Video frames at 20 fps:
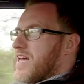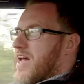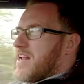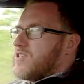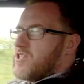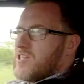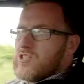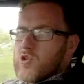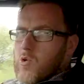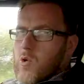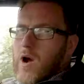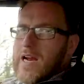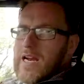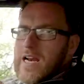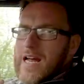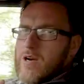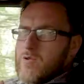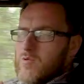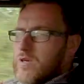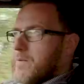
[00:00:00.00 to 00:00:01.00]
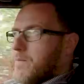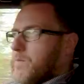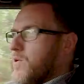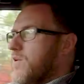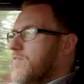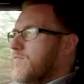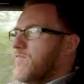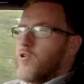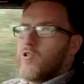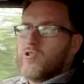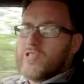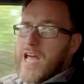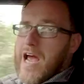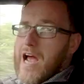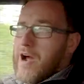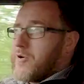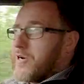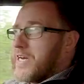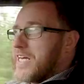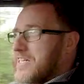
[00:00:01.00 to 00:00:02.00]
The engine's quite loud when you put your foot
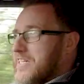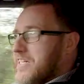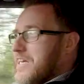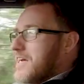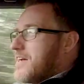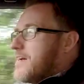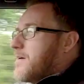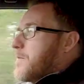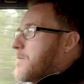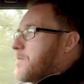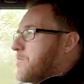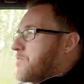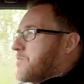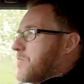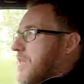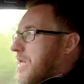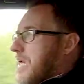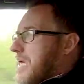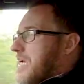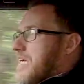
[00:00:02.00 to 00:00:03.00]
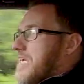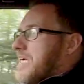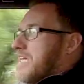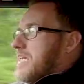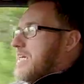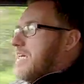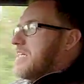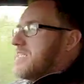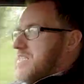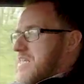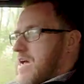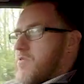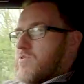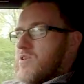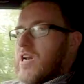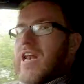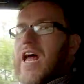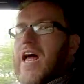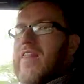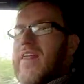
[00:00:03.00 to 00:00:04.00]
down. It
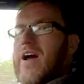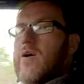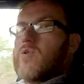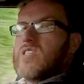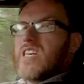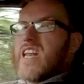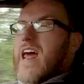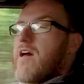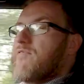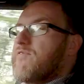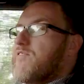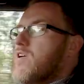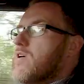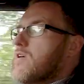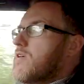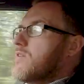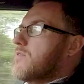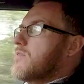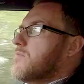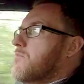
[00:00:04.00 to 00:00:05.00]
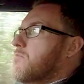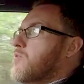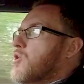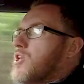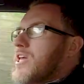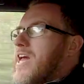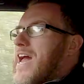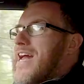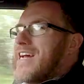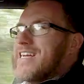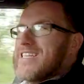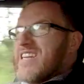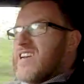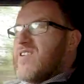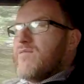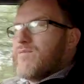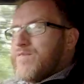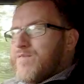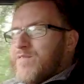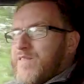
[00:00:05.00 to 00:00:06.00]
sounded like that was an effort, but yet it
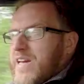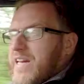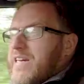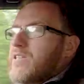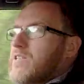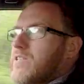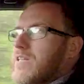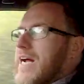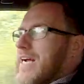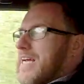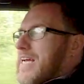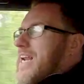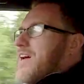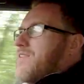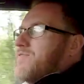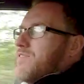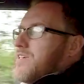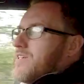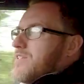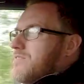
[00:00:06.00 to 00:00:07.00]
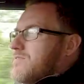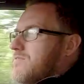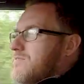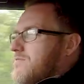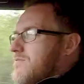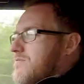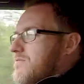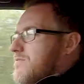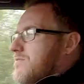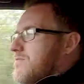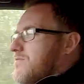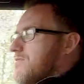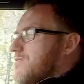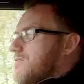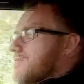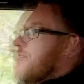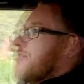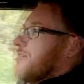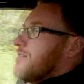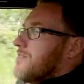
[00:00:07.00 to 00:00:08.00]
didn't feel like an effort.
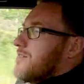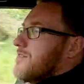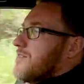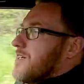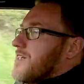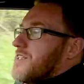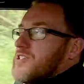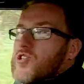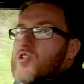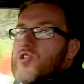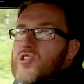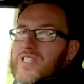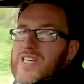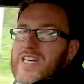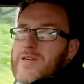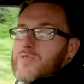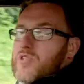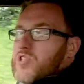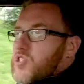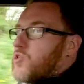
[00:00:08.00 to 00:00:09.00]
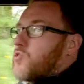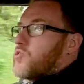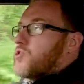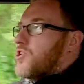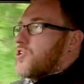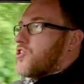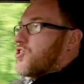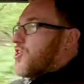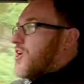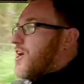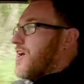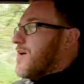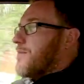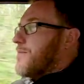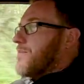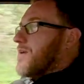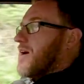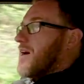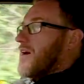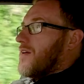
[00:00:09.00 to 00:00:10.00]
It does seem such a
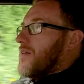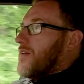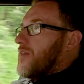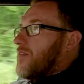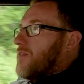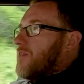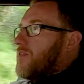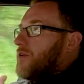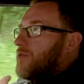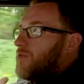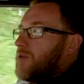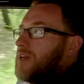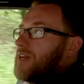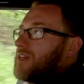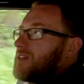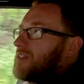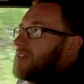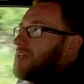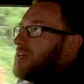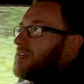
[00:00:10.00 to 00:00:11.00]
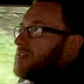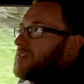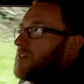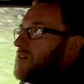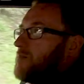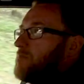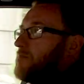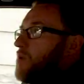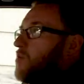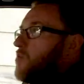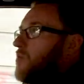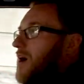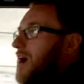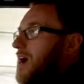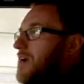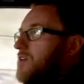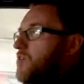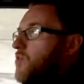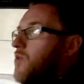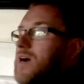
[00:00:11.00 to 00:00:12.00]
shame that the rear seats and the boot
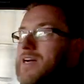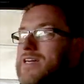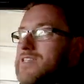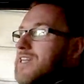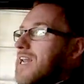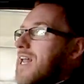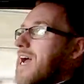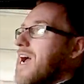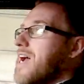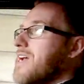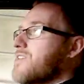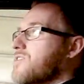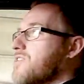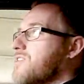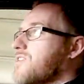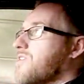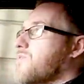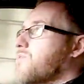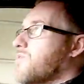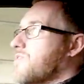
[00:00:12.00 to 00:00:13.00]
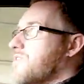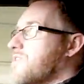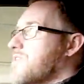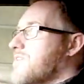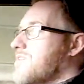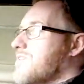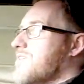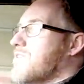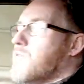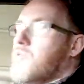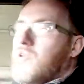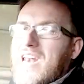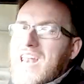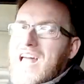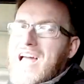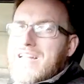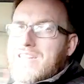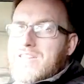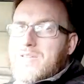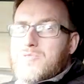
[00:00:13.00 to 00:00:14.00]
aren't quite as large as you would
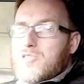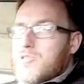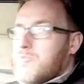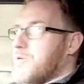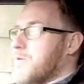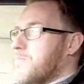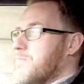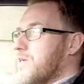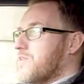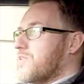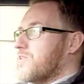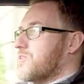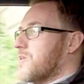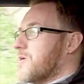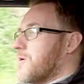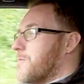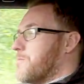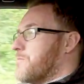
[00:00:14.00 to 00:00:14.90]
like them to be, because